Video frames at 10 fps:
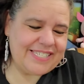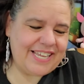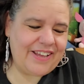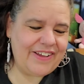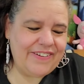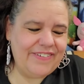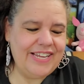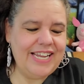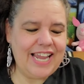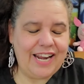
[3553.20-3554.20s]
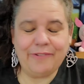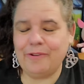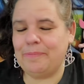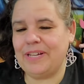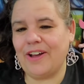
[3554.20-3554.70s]
So, and it
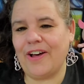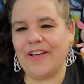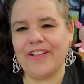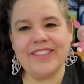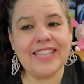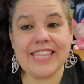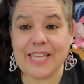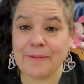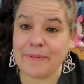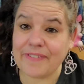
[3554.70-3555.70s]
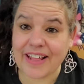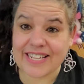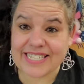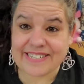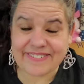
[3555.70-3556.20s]
will be all on the theme of
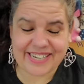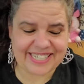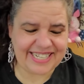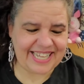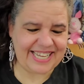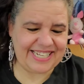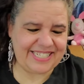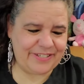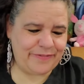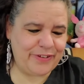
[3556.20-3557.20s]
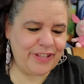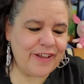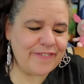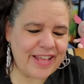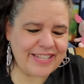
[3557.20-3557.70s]
Alice in Wonderland. So if you
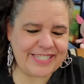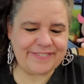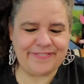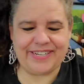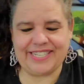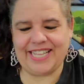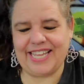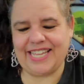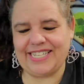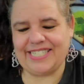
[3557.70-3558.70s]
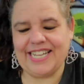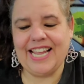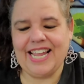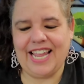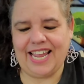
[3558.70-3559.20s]
love Alice in Wonderland
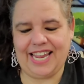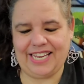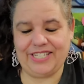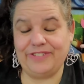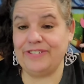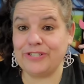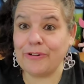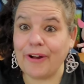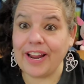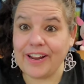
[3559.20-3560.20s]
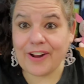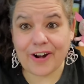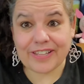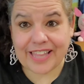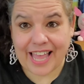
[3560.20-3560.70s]
and you enjoy
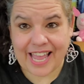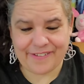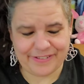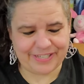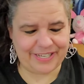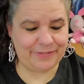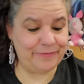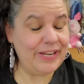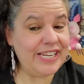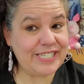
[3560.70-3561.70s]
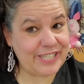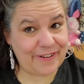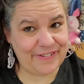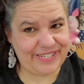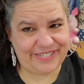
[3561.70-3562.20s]
our lives, because we
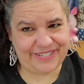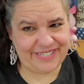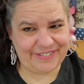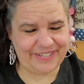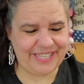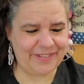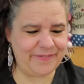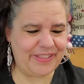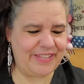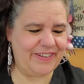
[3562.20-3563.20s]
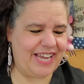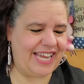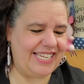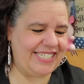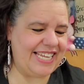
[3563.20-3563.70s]
so enjoy doing them with you
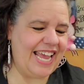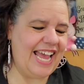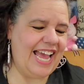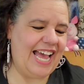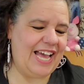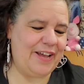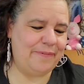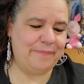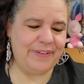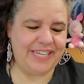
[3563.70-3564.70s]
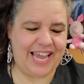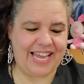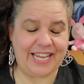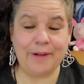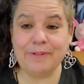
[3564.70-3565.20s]
guys, um, yeah,
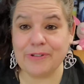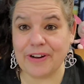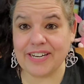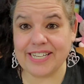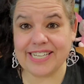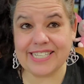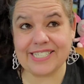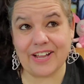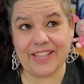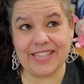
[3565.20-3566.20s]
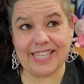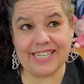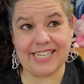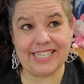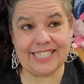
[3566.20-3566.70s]
come join us on
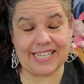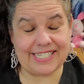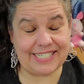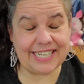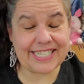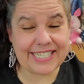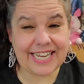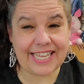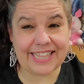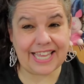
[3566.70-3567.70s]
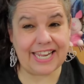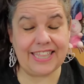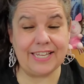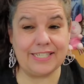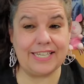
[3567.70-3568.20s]
the, it's at 16th and I
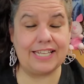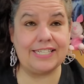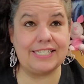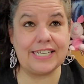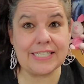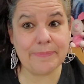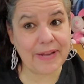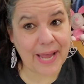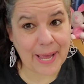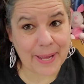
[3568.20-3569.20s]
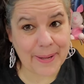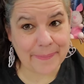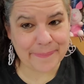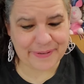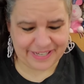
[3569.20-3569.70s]
think it's at 6
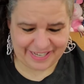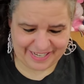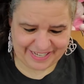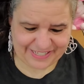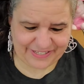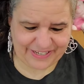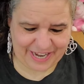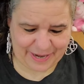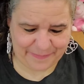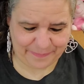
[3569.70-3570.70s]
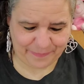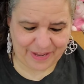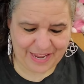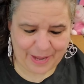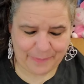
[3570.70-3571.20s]
p.m. So yeah,
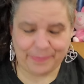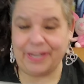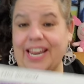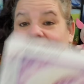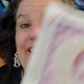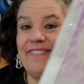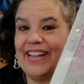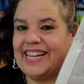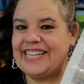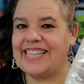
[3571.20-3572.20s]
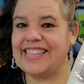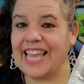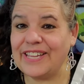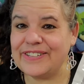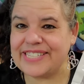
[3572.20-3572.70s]
but anyway,
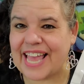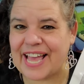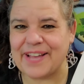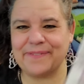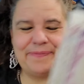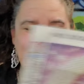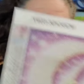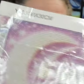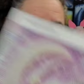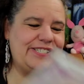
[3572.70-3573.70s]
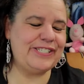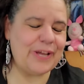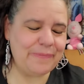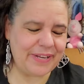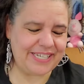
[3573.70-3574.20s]
thank you, Sam. Thank you
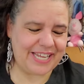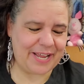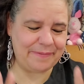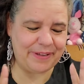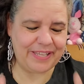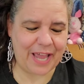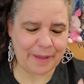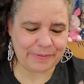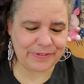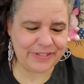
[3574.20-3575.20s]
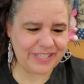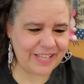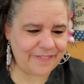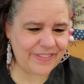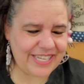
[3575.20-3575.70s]
so much, Sam. I absolutely
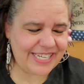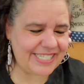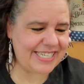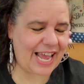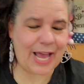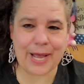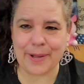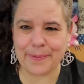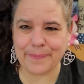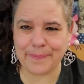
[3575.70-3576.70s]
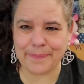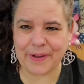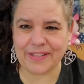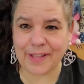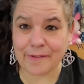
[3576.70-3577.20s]
love this. Um,
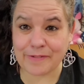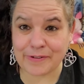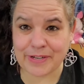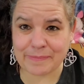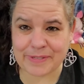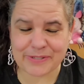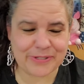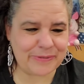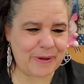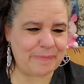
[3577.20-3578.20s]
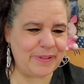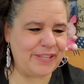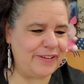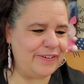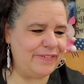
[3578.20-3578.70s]
I love doing the mystery swap with
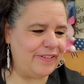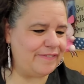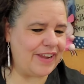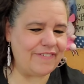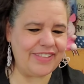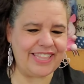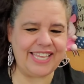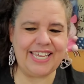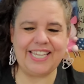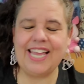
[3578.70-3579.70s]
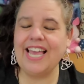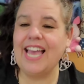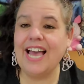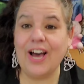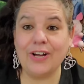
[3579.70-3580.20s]
you. Loved everything.
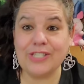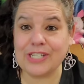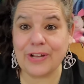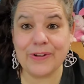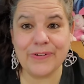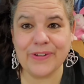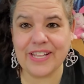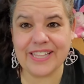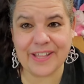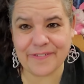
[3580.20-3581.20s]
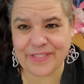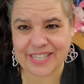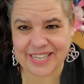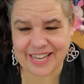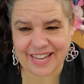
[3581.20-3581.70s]
Also, love
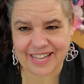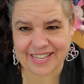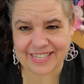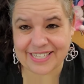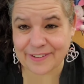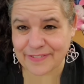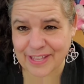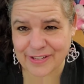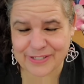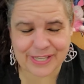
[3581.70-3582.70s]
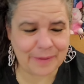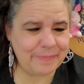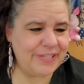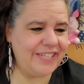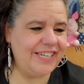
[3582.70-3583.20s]
the uh, gift that you sent
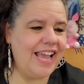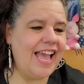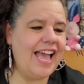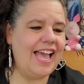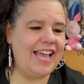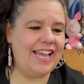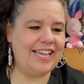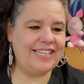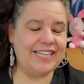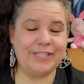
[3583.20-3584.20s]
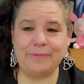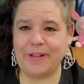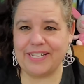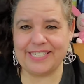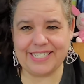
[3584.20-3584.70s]
me, and as
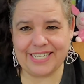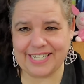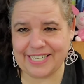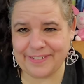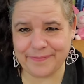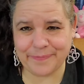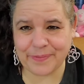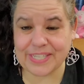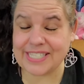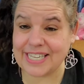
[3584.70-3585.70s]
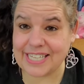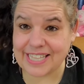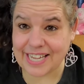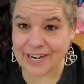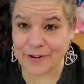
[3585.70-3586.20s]
well as Cindy. Cindy
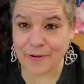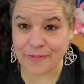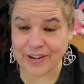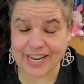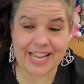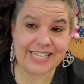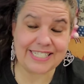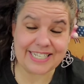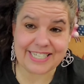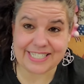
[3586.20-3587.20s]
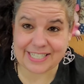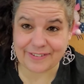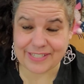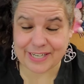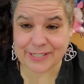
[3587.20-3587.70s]
there over at Cindy's
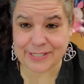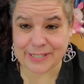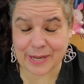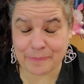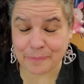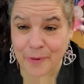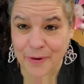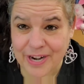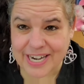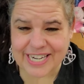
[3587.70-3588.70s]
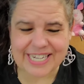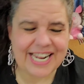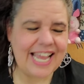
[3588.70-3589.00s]
Lifestyle and uh, More.